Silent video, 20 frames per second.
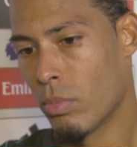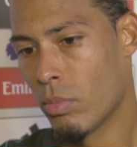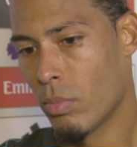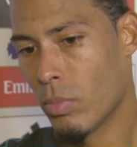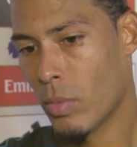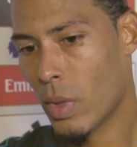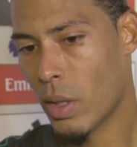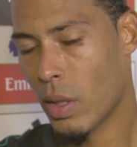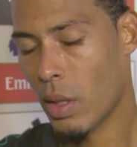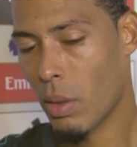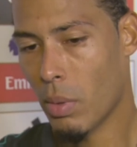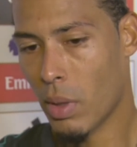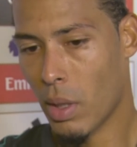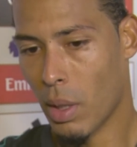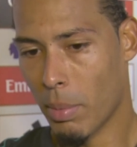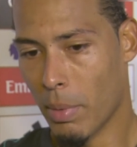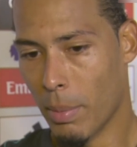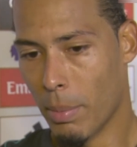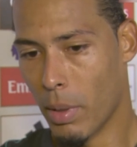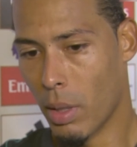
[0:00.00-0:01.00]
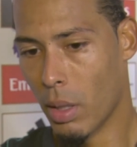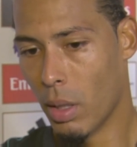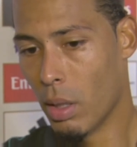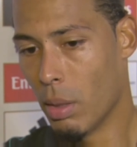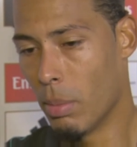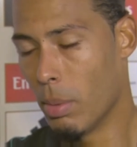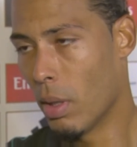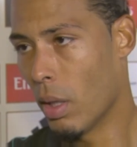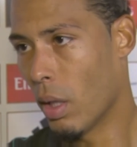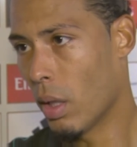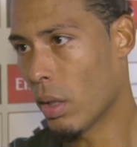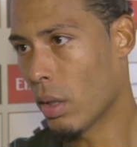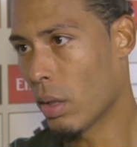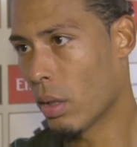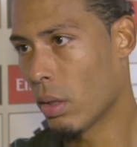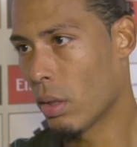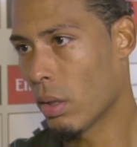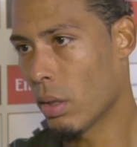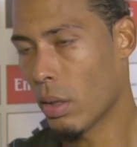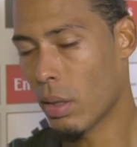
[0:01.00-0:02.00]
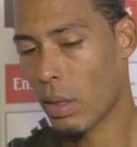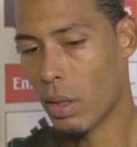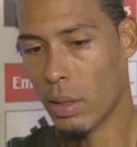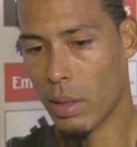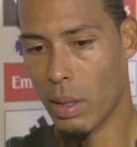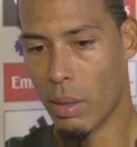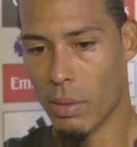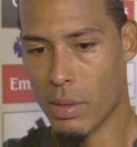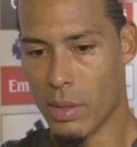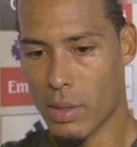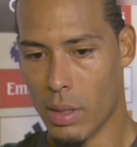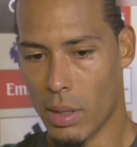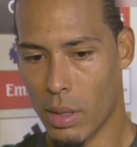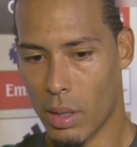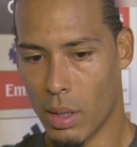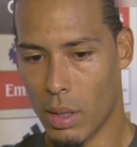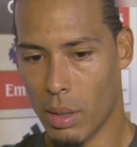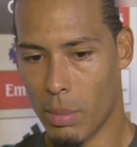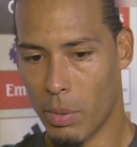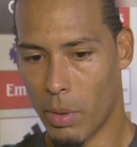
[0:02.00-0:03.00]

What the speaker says: I think we kept the ball a little bit longer. I think that was a